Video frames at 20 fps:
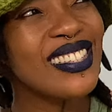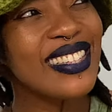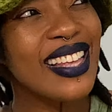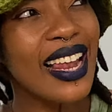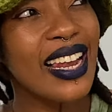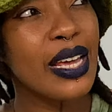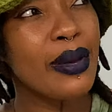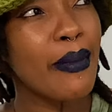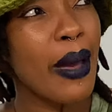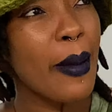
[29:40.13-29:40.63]

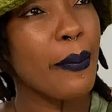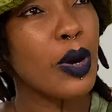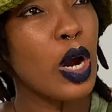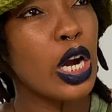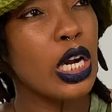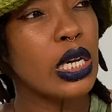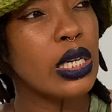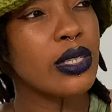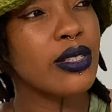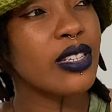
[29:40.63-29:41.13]
selling my
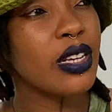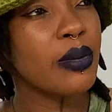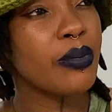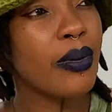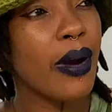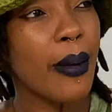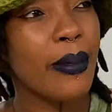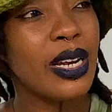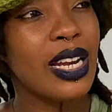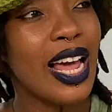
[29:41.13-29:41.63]
products
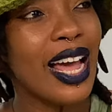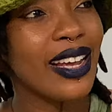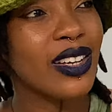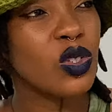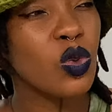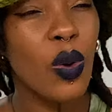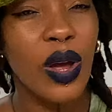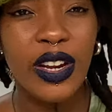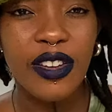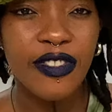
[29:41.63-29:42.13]
in probably
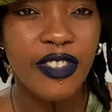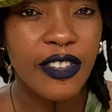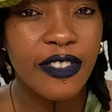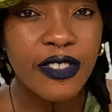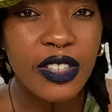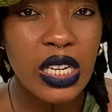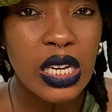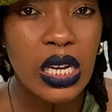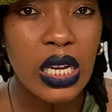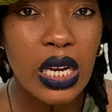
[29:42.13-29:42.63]
like
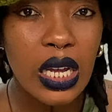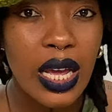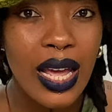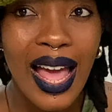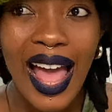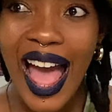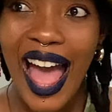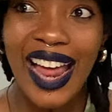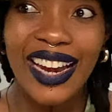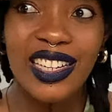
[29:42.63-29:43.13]

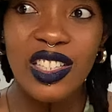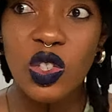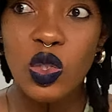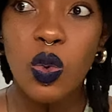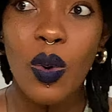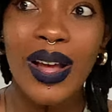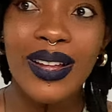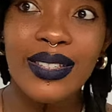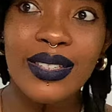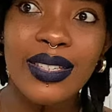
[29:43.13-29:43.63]
2015, and
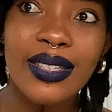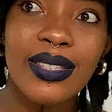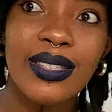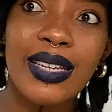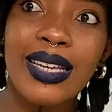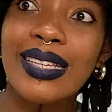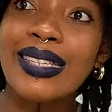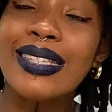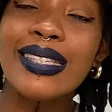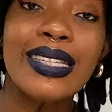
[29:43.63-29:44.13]
in
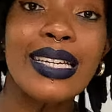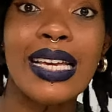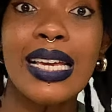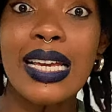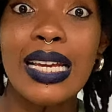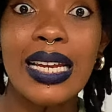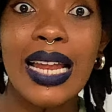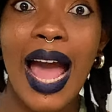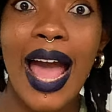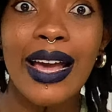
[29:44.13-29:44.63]

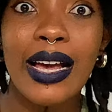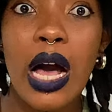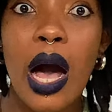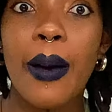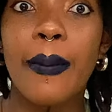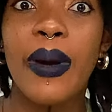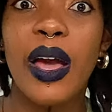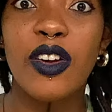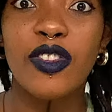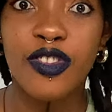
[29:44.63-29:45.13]
2016 I
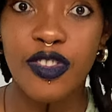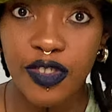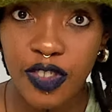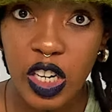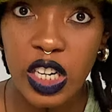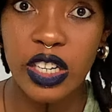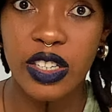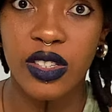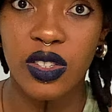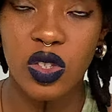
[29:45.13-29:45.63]
got my
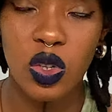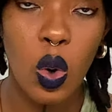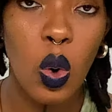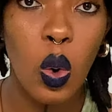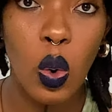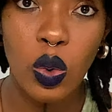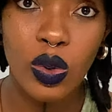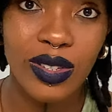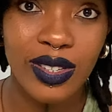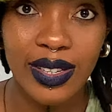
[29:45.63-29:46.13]
first
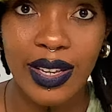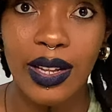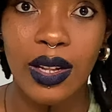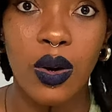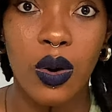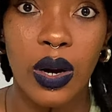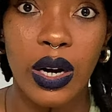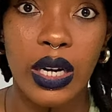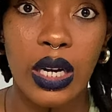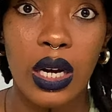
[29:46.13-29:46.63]

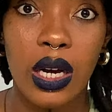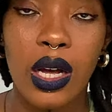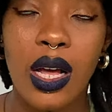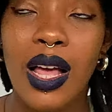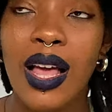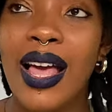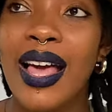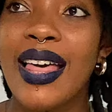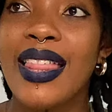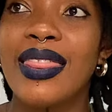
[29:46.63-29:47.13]
wholesale order.
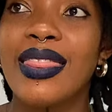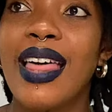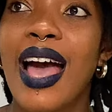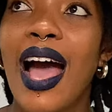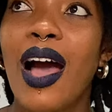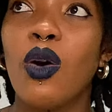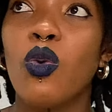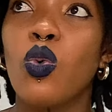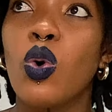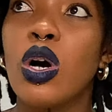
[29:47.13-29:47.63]

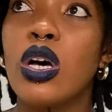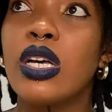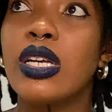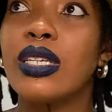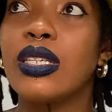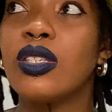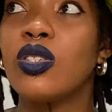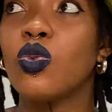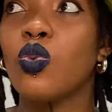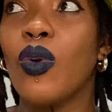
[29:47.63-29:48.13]
That
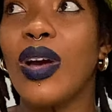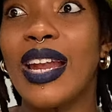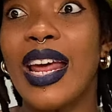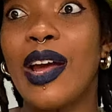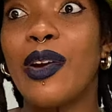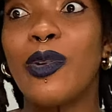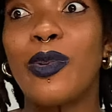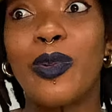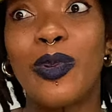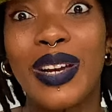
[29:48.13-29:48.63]
was
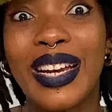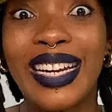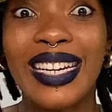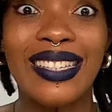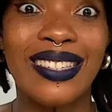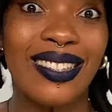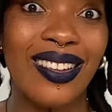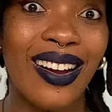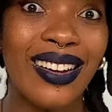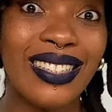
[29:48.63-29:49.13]
when I
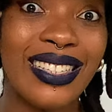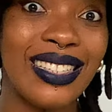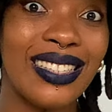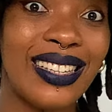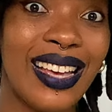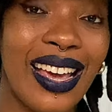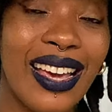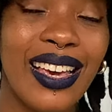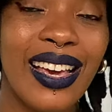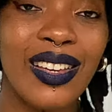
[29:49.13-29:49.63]
really
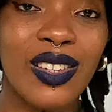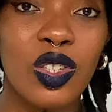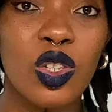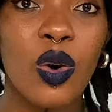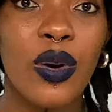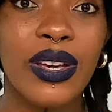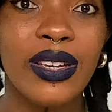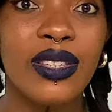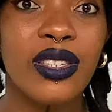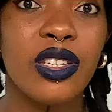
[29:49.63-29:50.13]
started taking
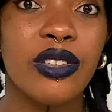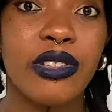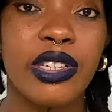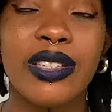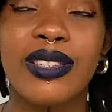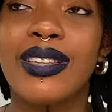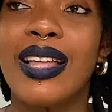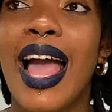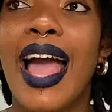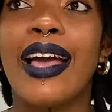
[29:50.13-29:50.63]
sewing
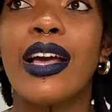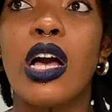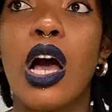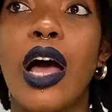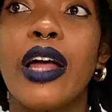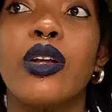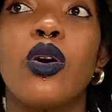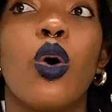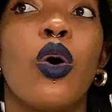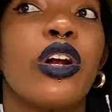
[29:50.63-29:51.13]
seriously. I
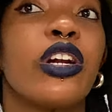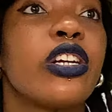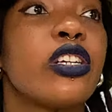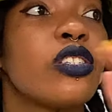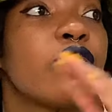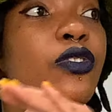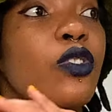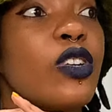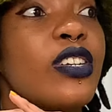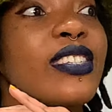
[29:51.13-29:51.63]
got
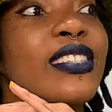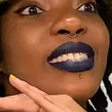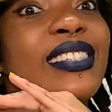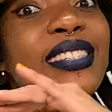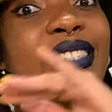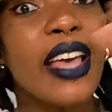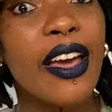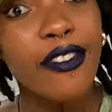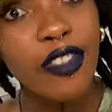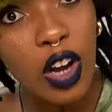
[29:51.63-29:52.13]
orders for
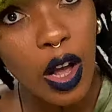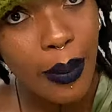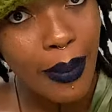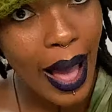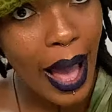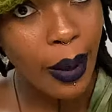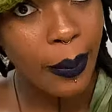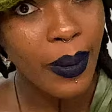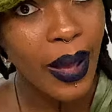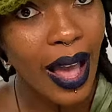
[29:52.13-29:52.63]

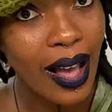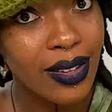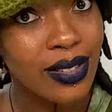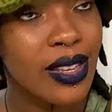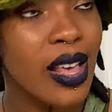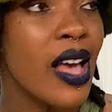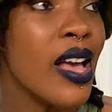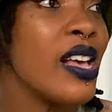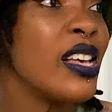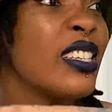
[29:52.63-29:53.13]
several
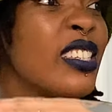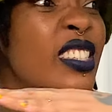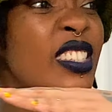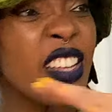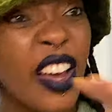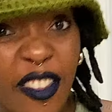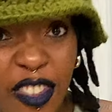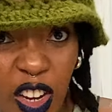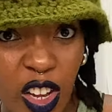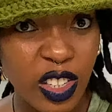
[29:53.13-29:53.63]
backpacks,
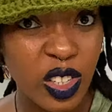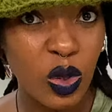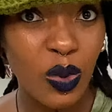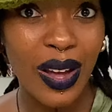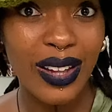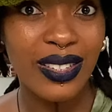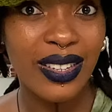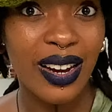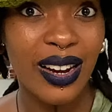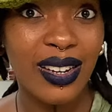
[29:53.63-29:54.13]
several
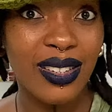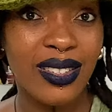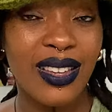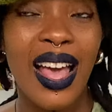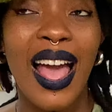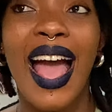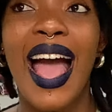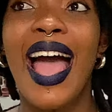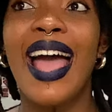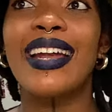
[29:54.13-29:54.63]

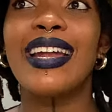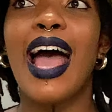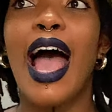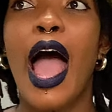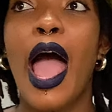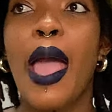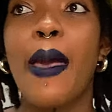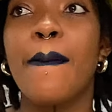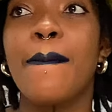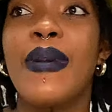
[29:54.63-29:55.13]
sweaters,
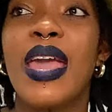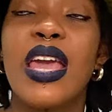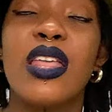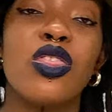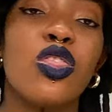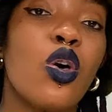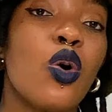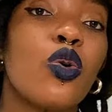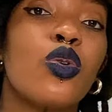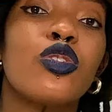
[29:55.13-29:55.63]
and I
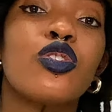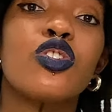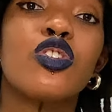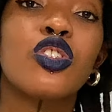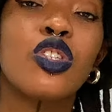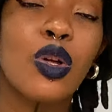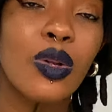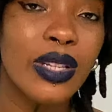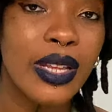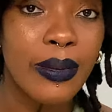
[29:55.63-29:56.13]
made
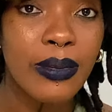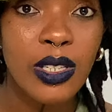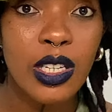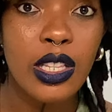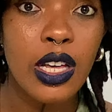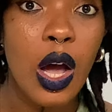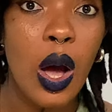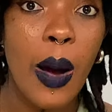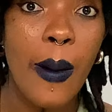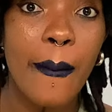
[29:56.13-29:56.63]
those, sold
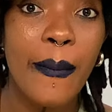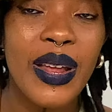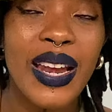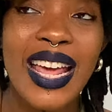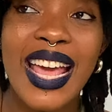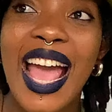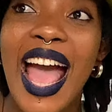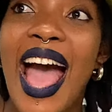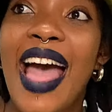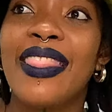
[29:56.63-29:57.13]
them to the
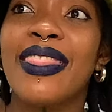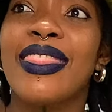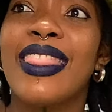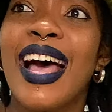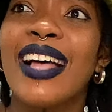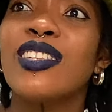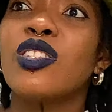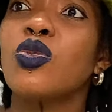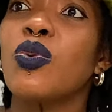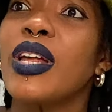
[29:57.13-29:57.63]
company.
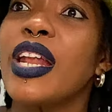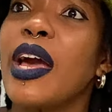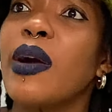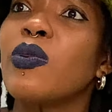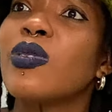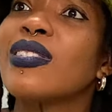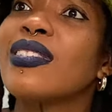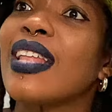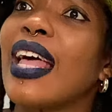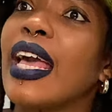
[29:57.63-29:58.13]
And that's
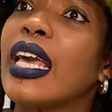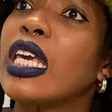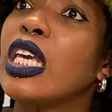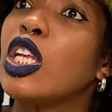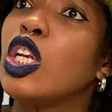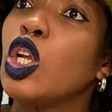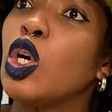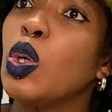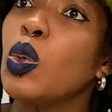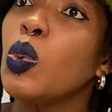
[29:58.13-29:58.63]
when I was
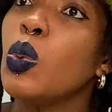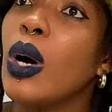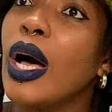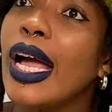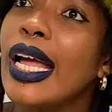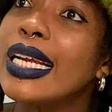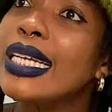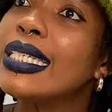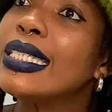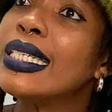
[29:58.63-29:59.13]
like, you know
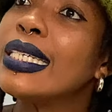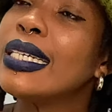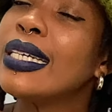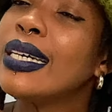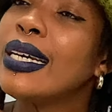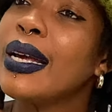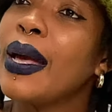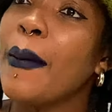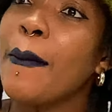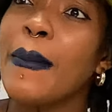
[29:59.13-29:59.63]
what?
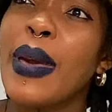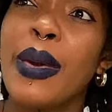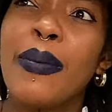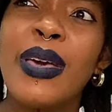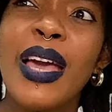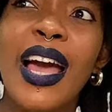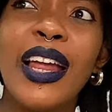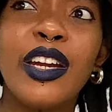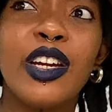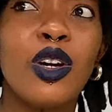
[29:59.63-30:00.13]

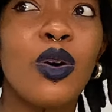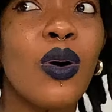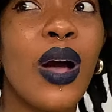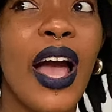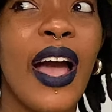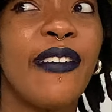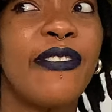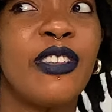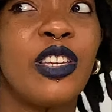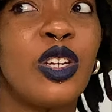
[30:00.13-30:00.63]
Maybe I
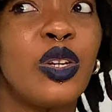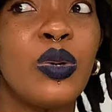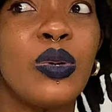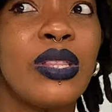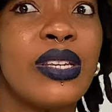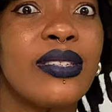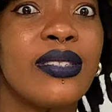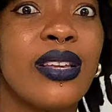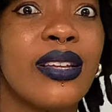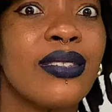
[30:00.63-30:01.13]
don't have to
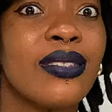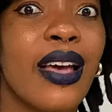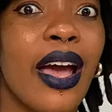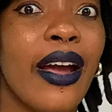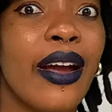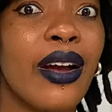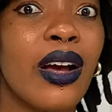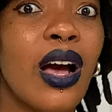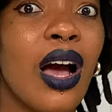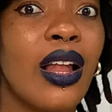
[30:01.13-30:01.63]
do this
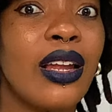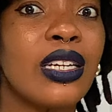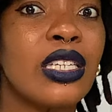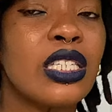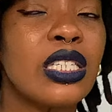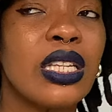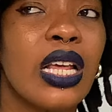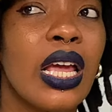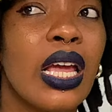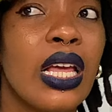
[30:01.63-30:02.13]
entire
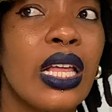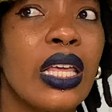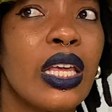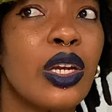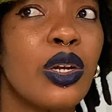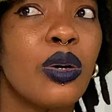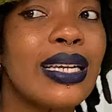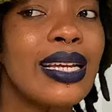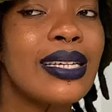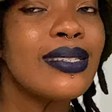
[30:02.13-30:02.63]
college thing.
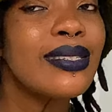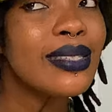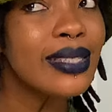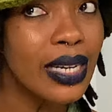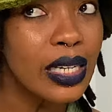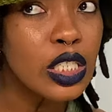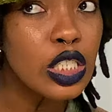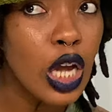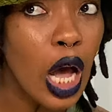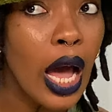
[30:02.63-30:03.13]
Like,
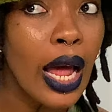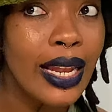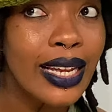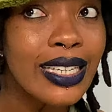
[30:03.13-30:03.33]
let's ditch